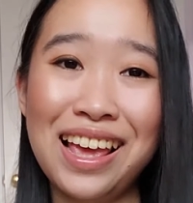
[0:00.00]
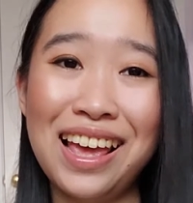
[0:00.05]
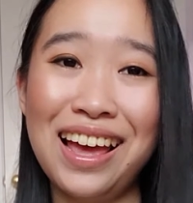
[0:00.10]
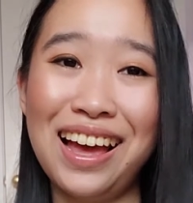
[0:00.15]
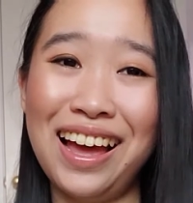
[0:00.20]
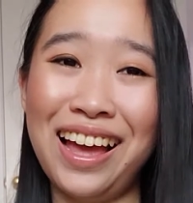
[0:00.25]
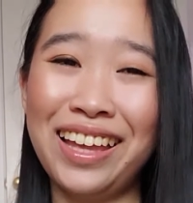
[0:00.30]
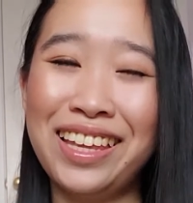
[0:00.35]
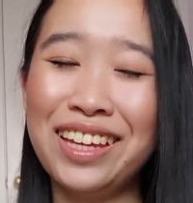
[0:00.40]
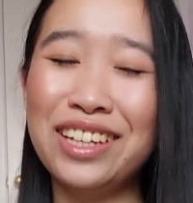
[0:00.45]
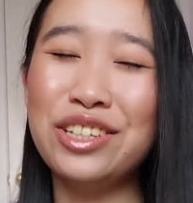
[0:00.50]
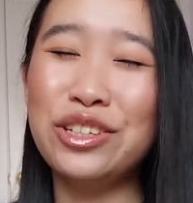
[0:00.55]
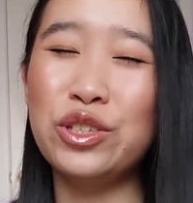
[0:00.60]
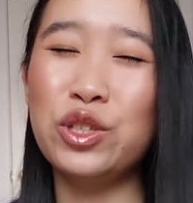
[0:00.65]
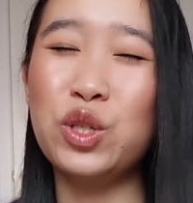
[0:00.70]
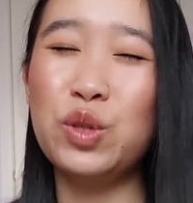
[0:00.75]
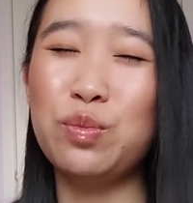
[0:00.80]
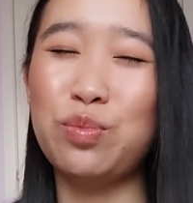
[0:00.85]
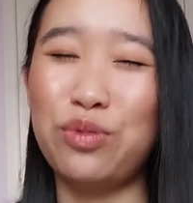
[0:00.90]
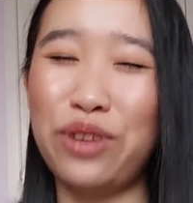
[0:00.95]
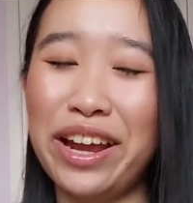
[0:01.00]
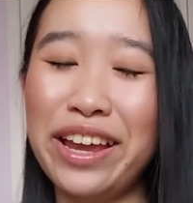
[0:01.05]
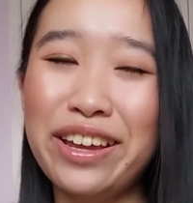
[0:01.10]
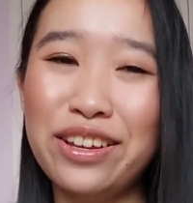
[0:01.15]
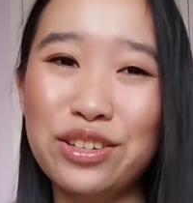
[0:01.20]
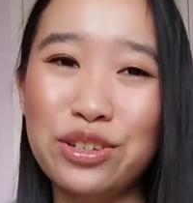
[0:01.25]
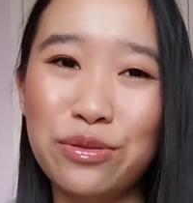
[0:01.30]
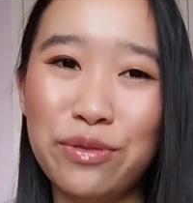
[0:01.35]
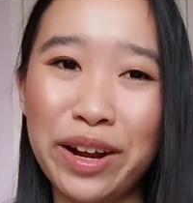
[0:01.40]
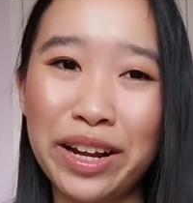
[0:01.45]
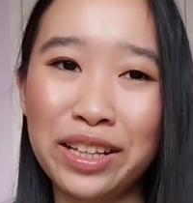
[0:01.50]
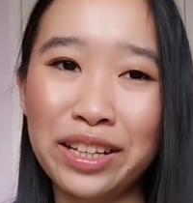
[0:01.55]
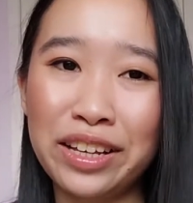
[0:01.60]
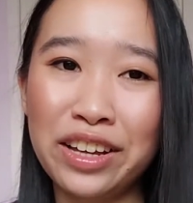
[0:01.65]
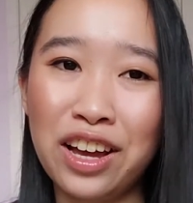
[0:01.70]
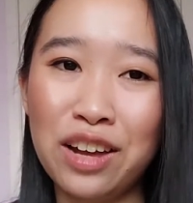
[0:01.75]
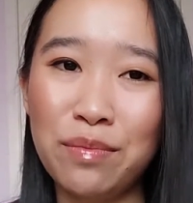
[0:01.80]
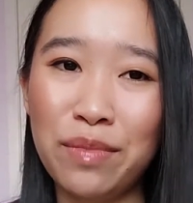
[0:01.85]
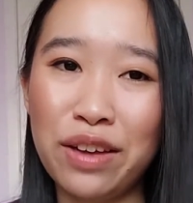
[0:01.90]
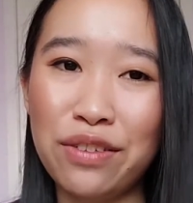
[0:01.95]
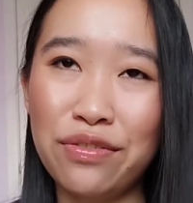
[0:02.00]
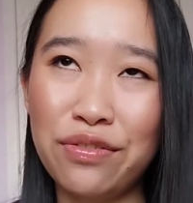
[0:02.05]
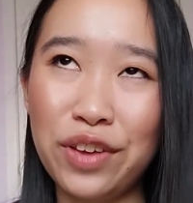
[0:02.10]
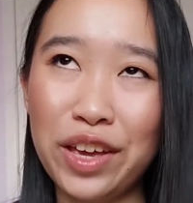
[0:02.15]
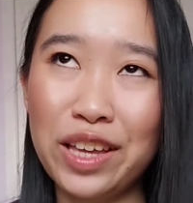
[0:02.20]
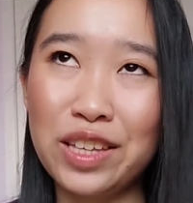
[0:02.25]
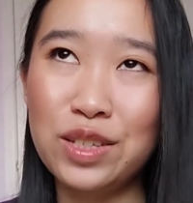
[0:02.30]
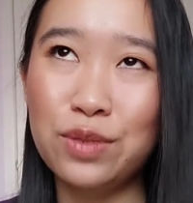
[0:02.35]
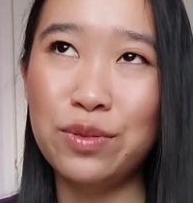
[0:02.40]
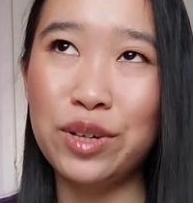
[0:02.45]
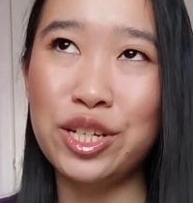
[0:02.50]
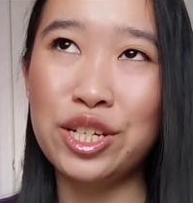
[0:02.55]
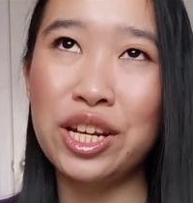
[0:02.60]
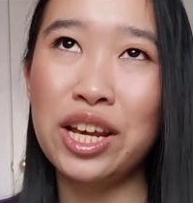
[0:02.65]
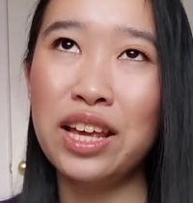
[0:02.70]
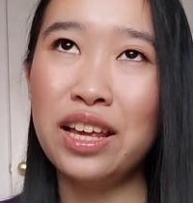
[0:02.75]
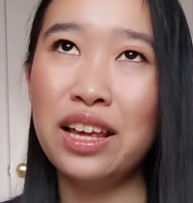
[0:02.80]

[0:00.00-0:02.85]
I can just spray it directly on my face, which